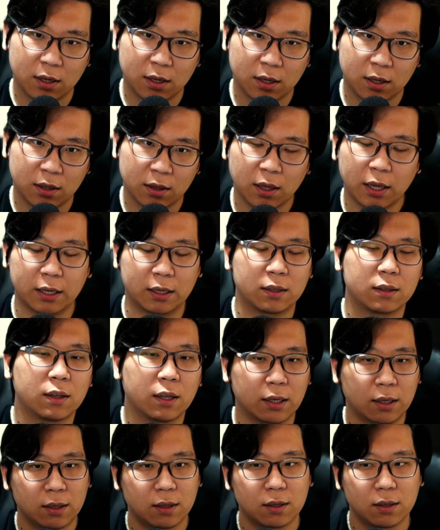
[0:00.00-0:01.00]

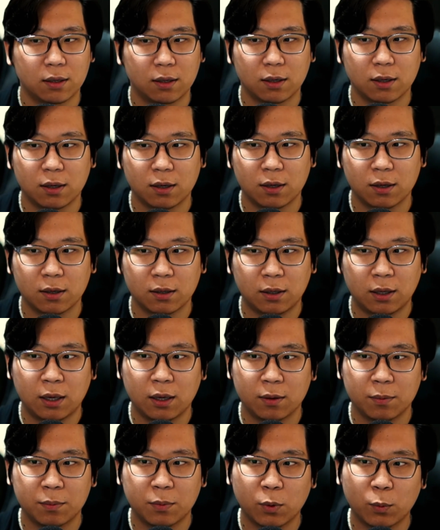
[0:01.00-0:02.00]
Like
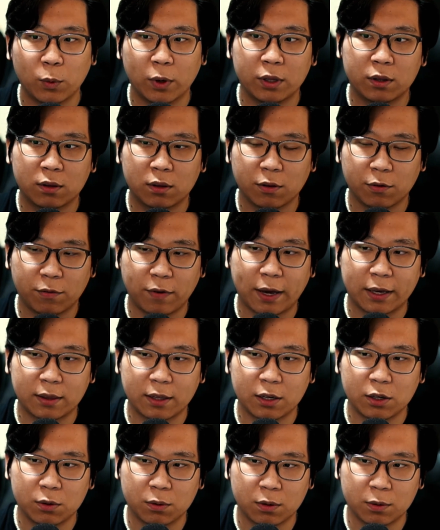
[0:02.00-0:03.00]
with the fact
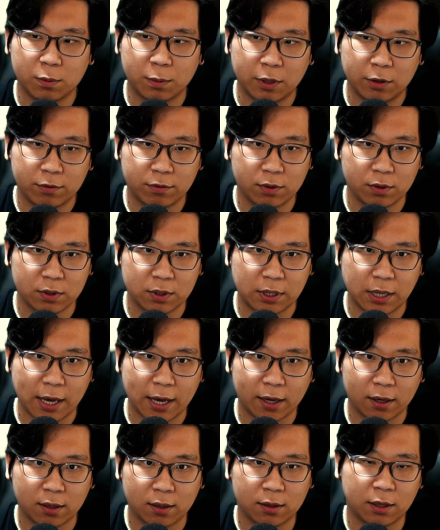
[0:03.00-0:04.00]
that you can be full
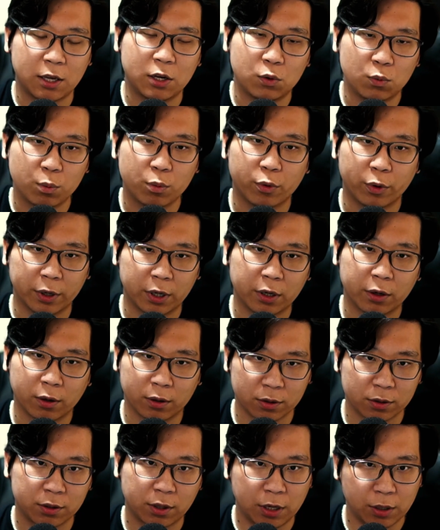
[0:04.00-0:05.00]
stack, can
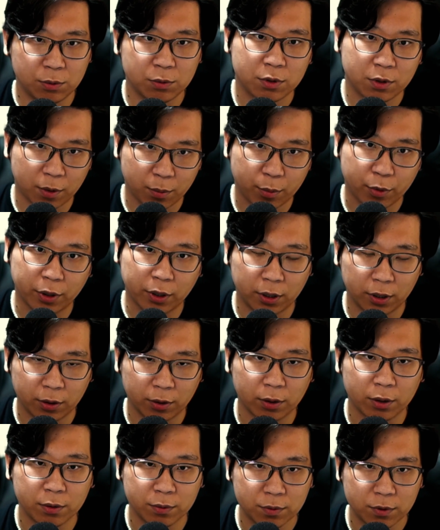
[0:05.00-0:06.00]
you start bringing
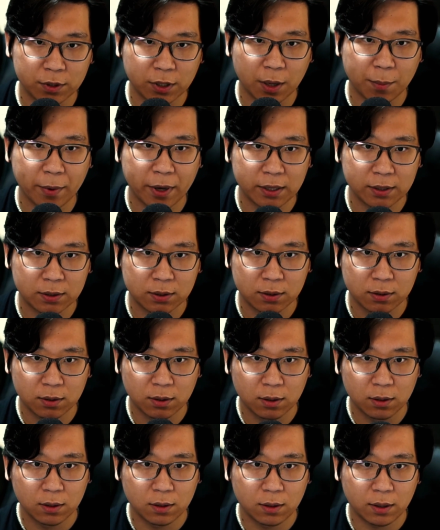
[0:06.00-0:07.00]
your own CMS
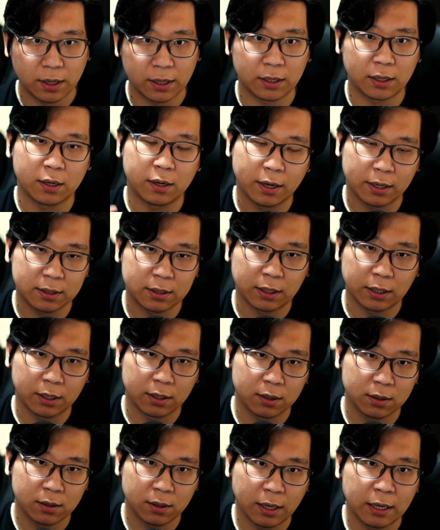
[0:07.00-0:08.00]
and connecting
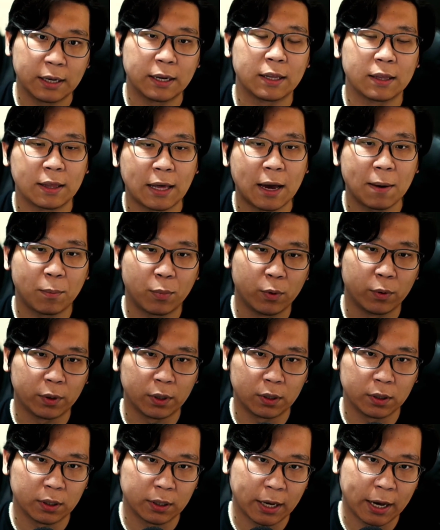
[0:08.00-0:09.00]
it? And at that
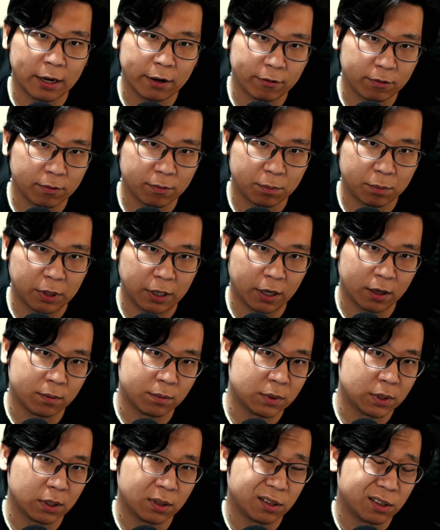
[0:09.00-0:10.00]
point, it kind of
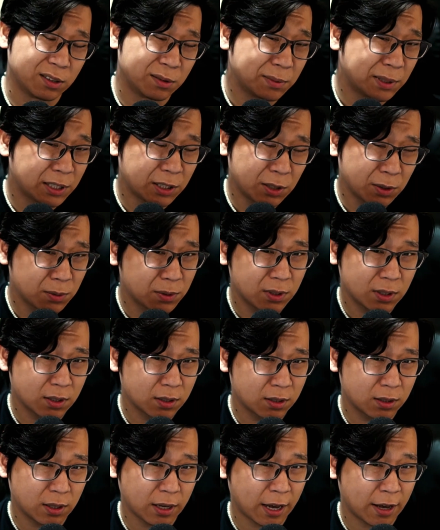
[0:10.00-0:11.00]
becomes a little bit
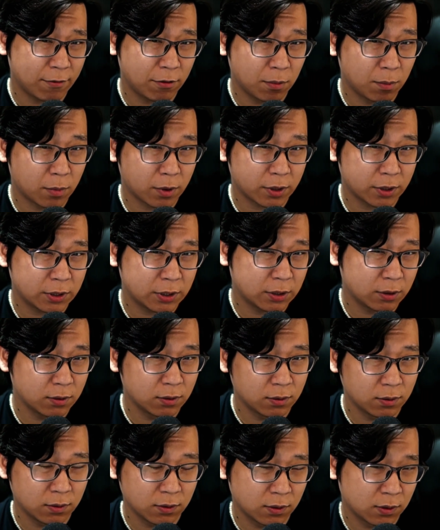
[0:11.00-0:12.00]
useless to have a
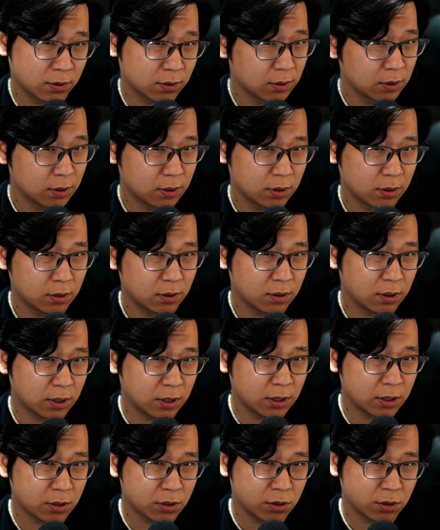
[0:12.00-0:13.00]
margins
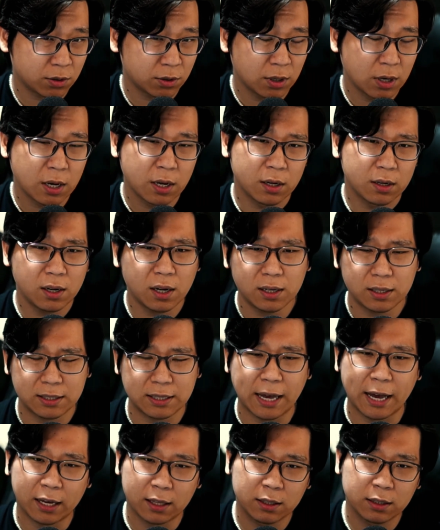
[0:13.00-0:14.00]
ish. Not
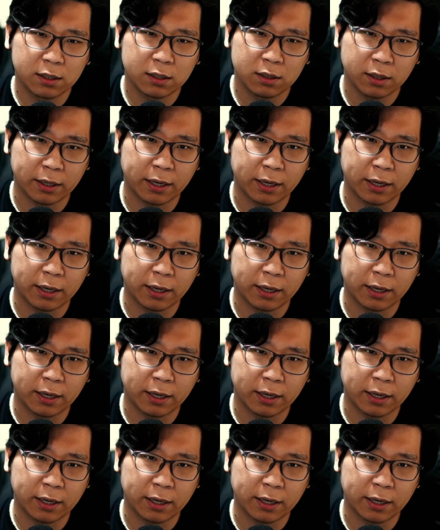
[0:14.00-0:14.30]
exactly.